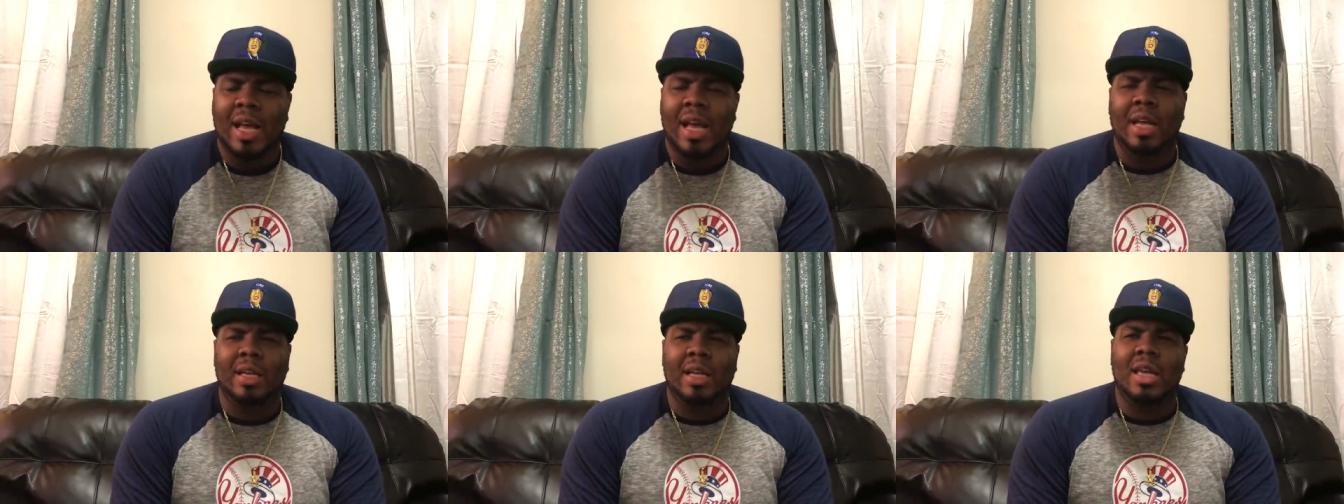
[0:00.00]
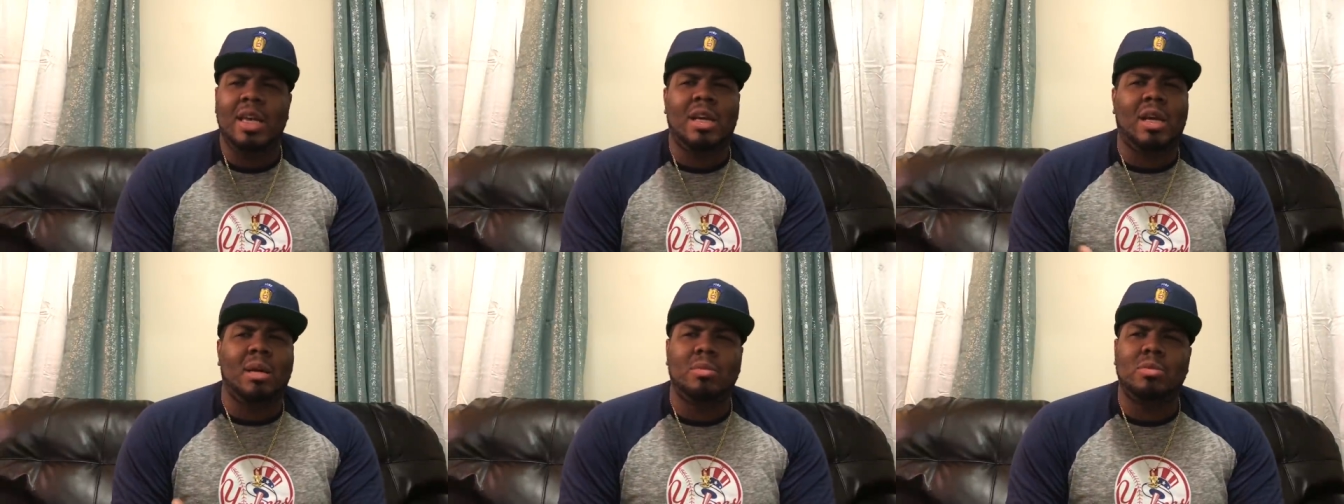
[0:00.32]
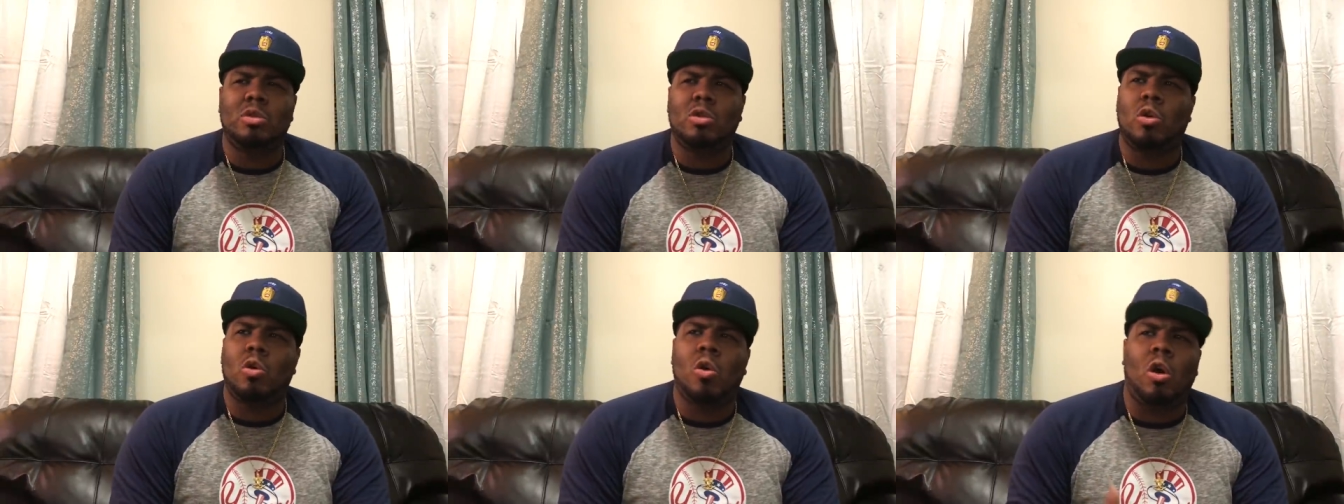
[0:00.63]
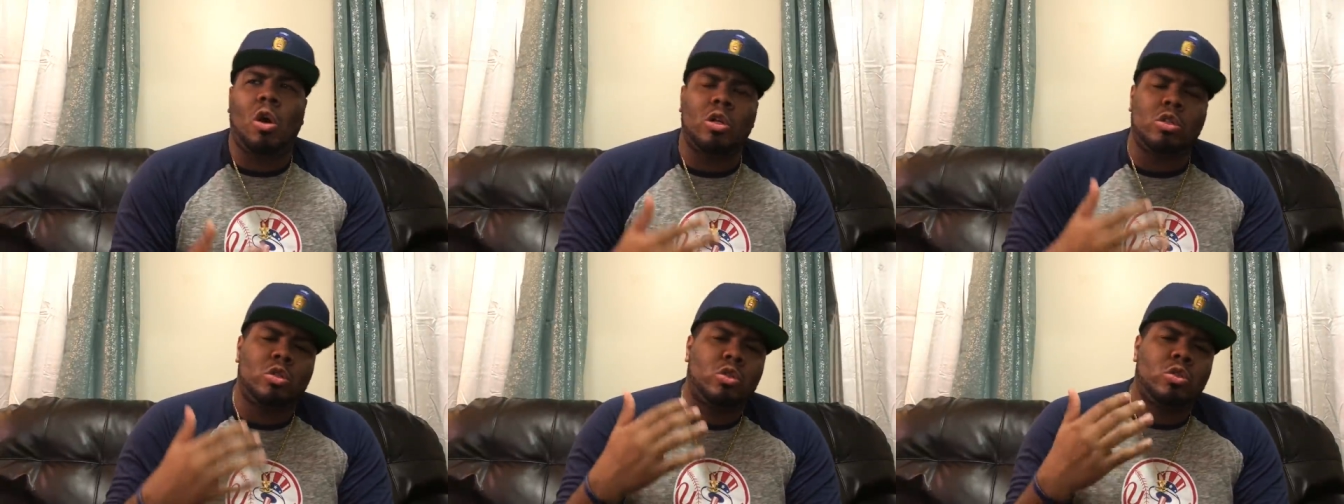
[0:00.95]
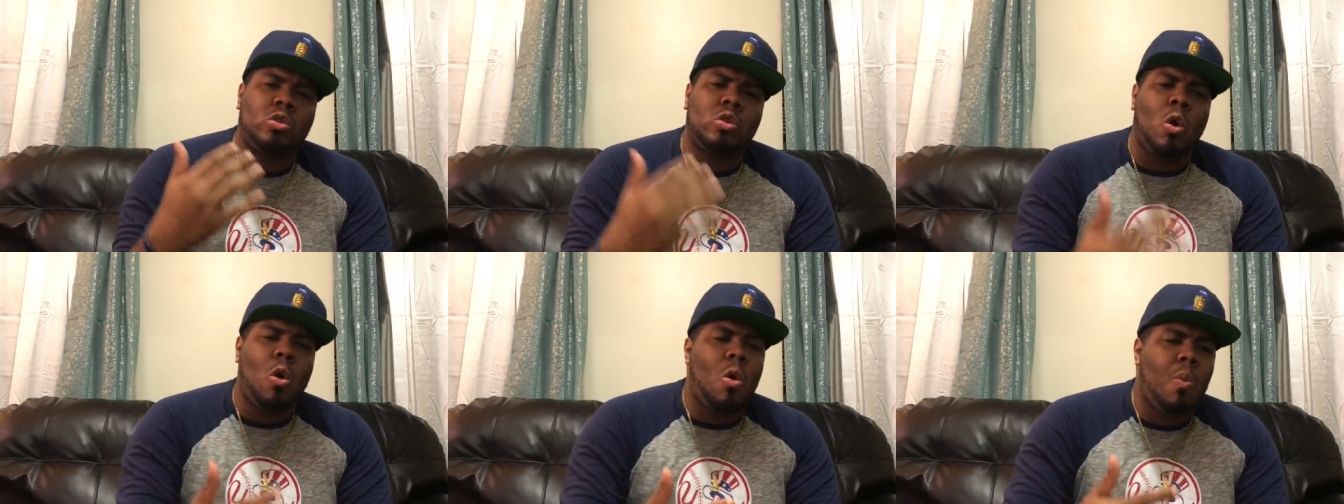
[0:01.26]
he comes across
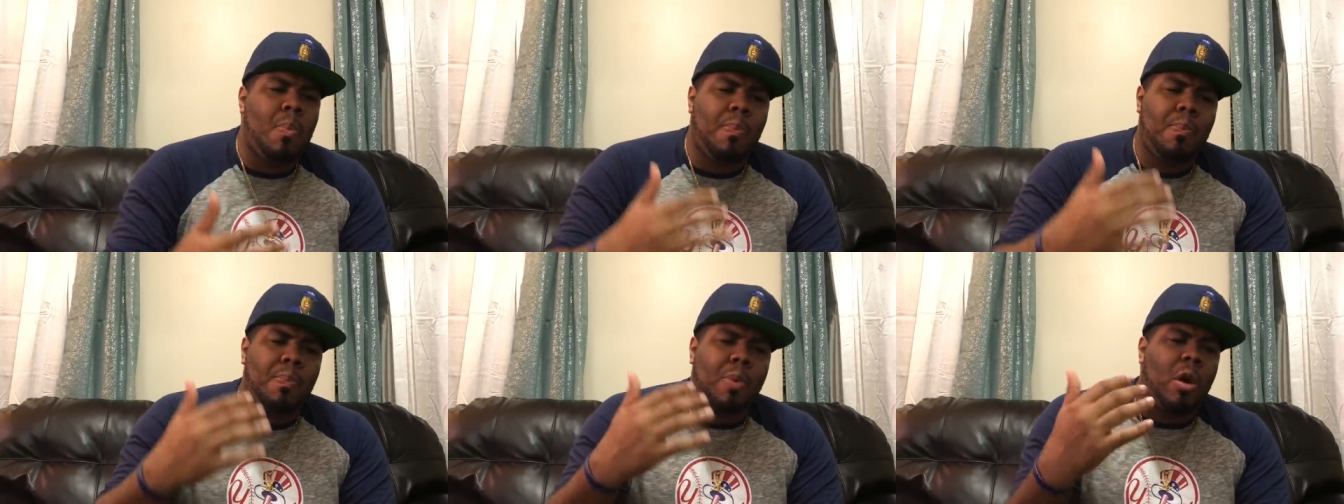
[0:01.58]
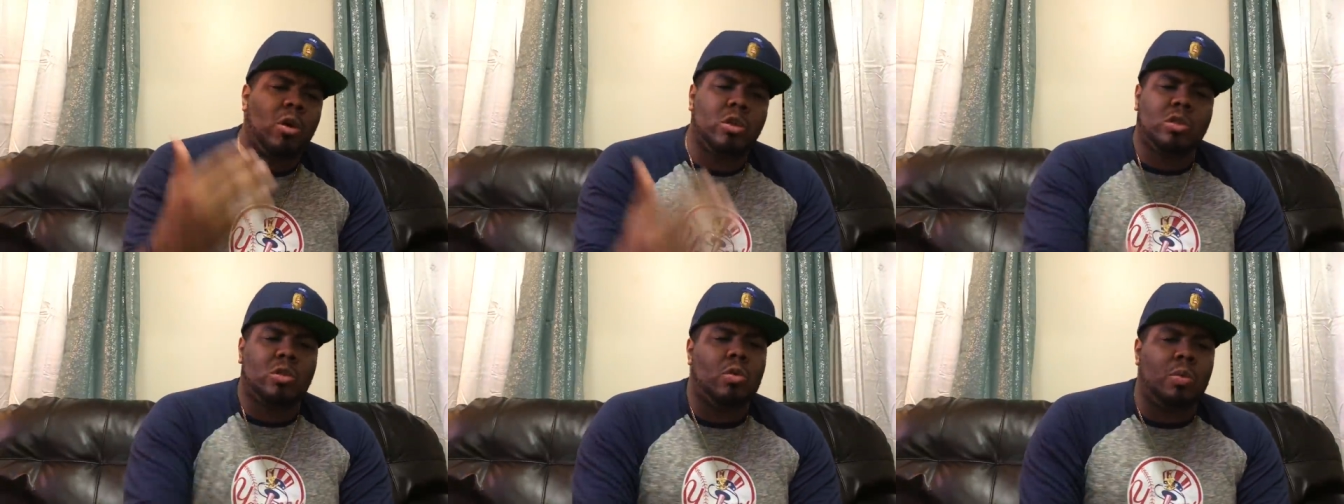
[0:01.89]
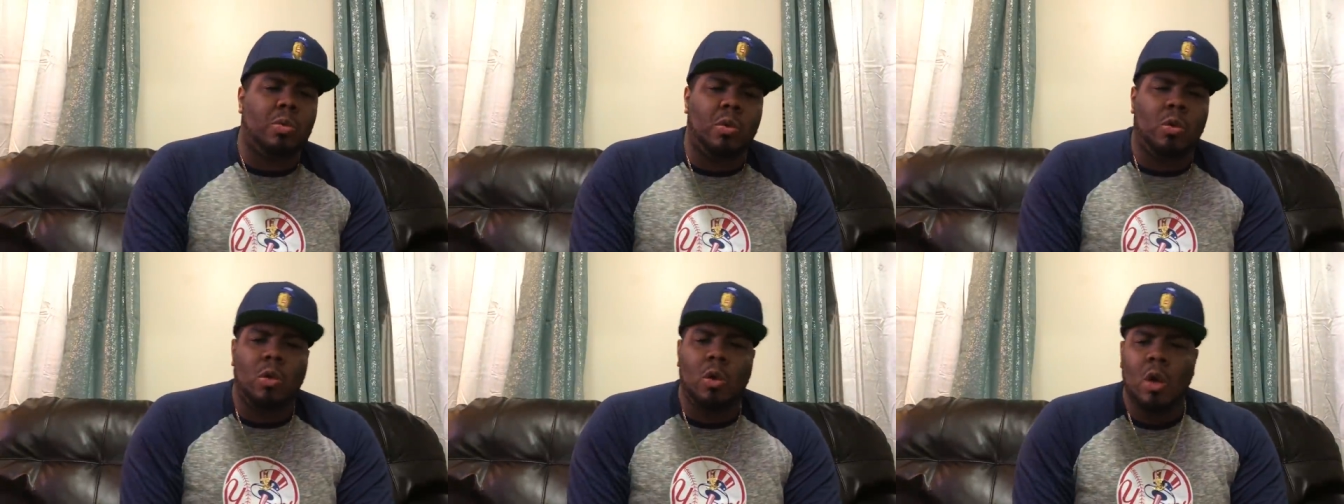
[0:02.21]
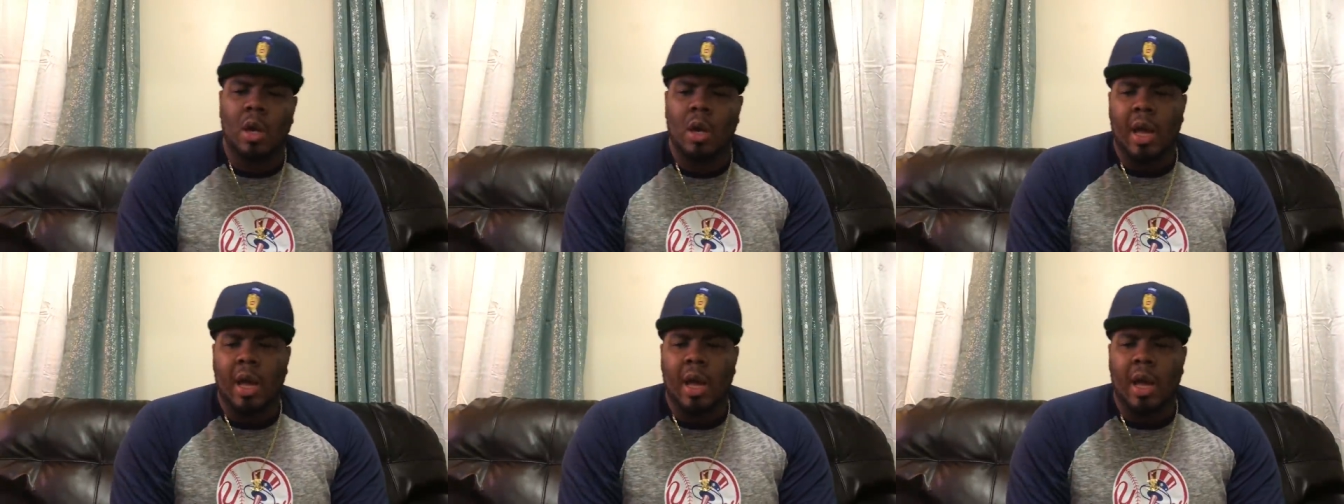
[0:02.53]
so personable.